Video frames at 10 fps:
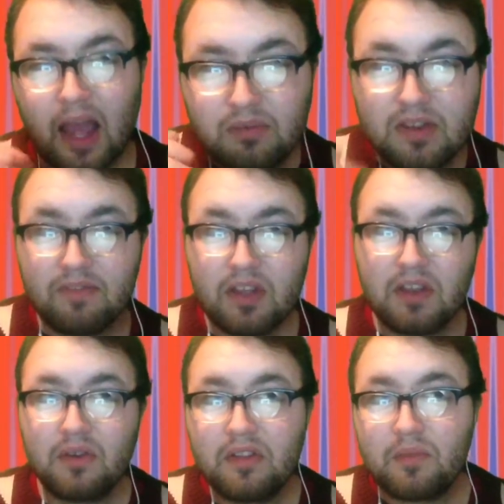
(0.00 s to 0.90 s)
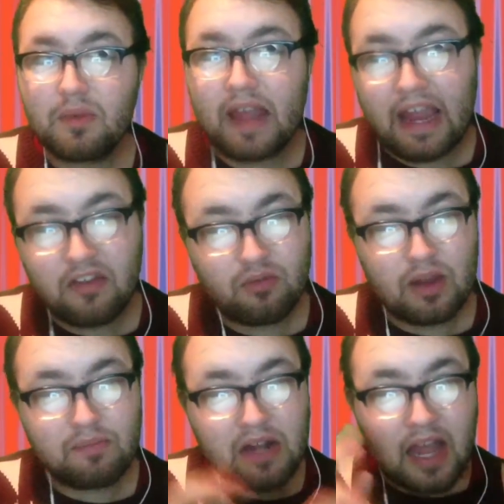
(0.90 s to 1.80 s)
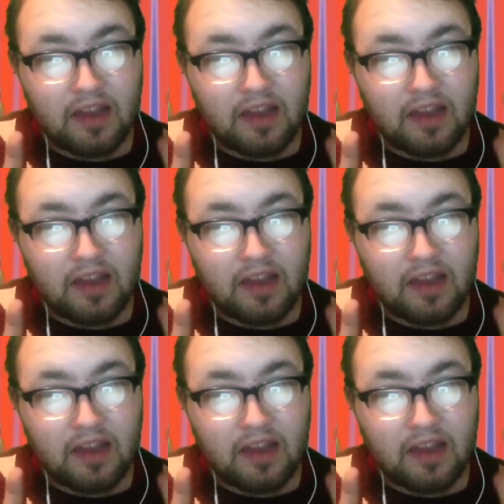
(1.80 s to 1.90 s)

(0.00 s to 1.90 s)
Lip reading: I believe you can do this with Android, but